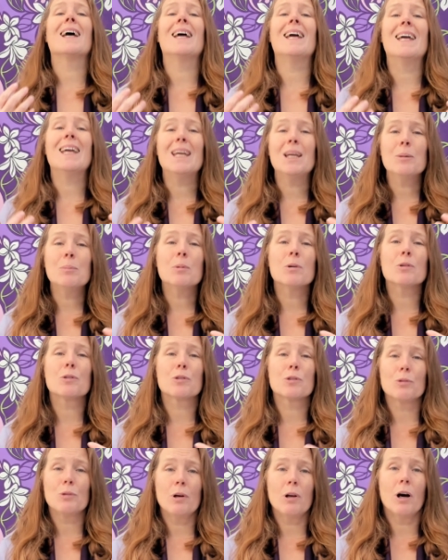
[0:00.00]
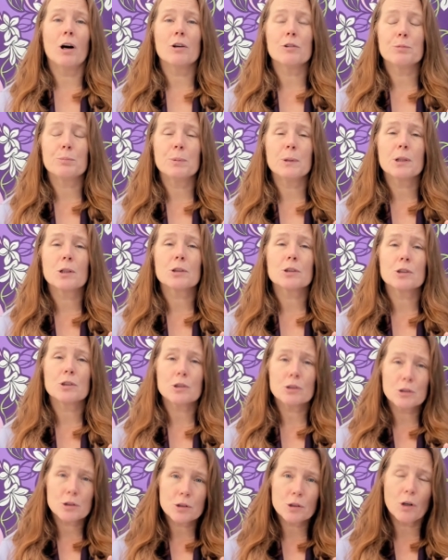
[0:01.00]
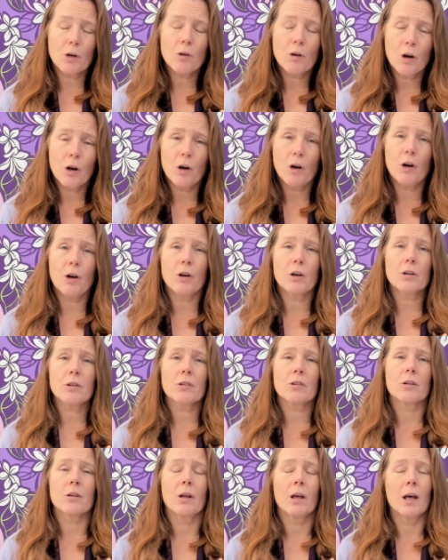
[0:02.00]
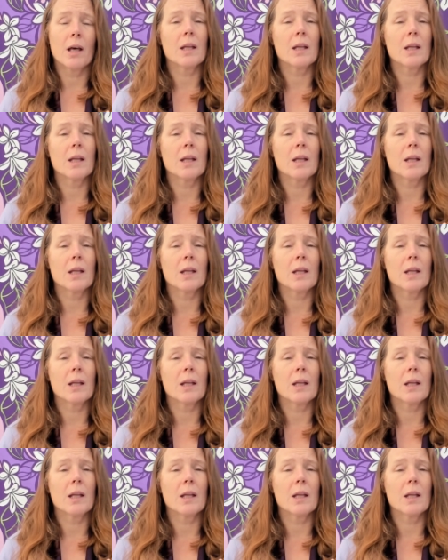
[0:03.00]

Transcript: able to love because you're so hurt,